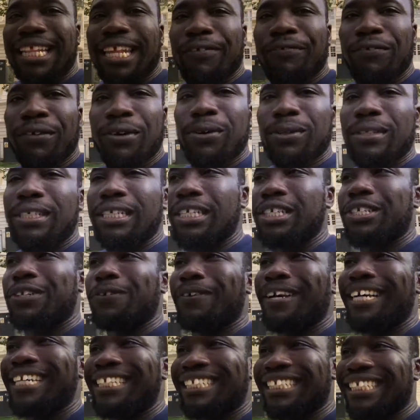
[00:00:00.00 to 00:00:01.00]
difficult
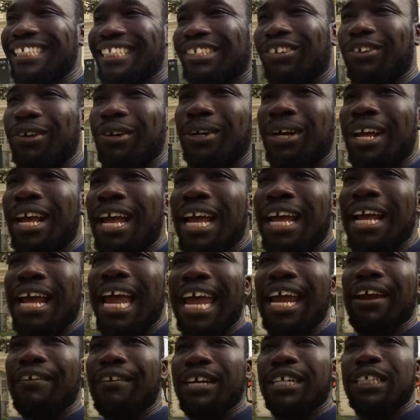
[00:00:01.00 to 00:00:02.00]
situations or
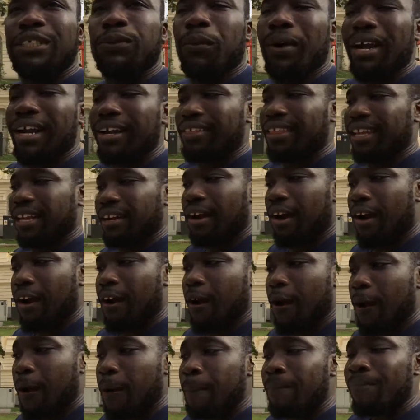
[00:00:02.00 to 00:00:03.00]
areas where there
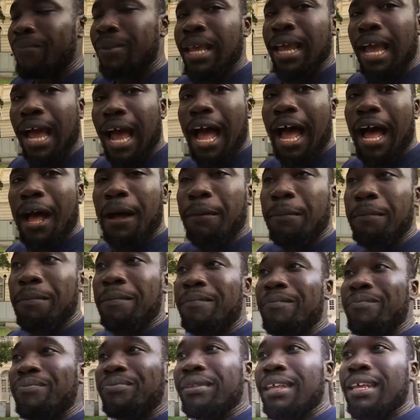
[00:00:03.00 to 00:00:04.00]
are
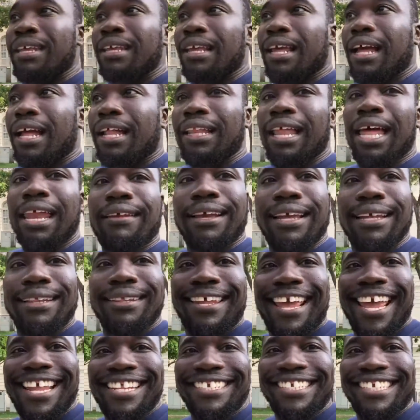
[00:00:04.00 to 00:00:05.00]
a lot of
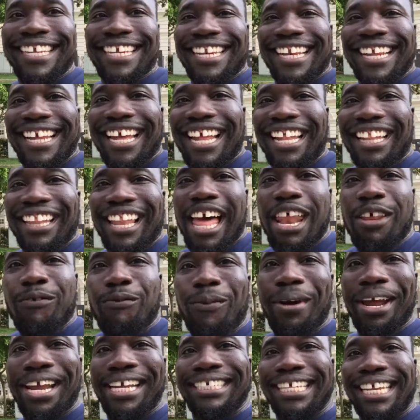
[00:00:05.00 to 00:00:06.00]
contention, a lot
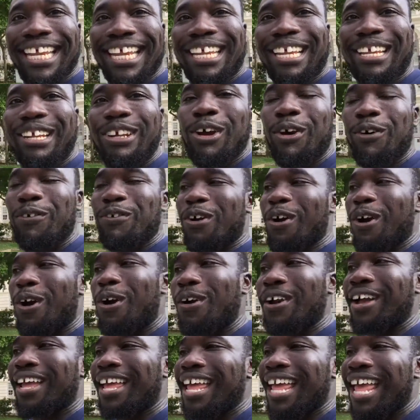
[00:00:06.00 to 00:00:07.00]
of ways that it can go
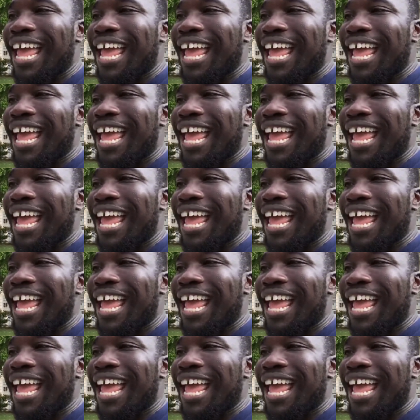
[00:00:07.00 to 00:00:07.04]
wrong.